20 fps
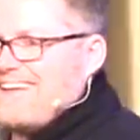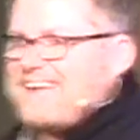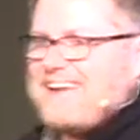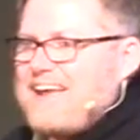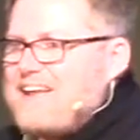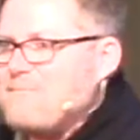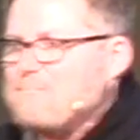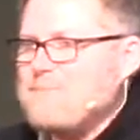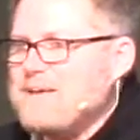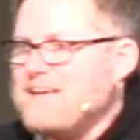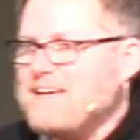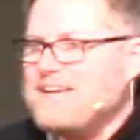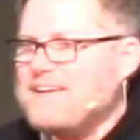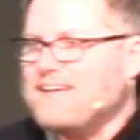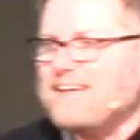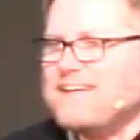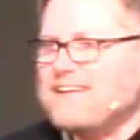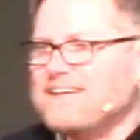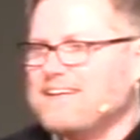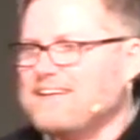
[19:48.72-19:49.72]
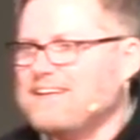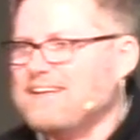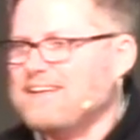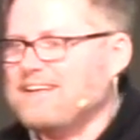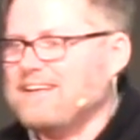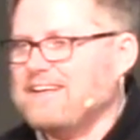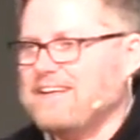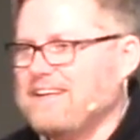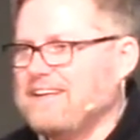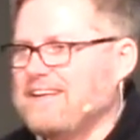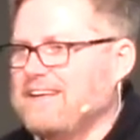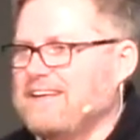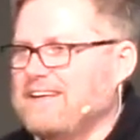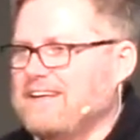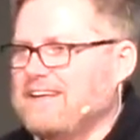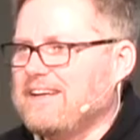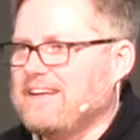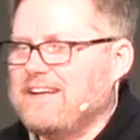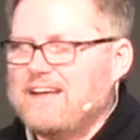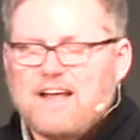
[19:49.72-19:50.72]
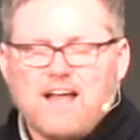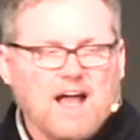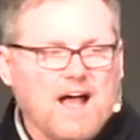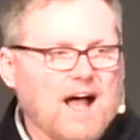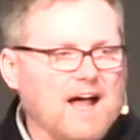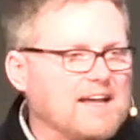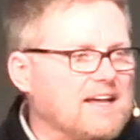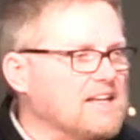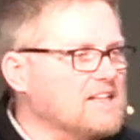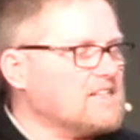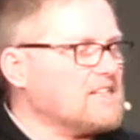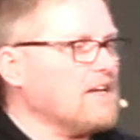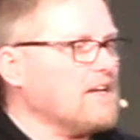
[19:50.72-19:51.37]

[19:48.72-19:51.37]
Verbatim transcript: it ain't me. I can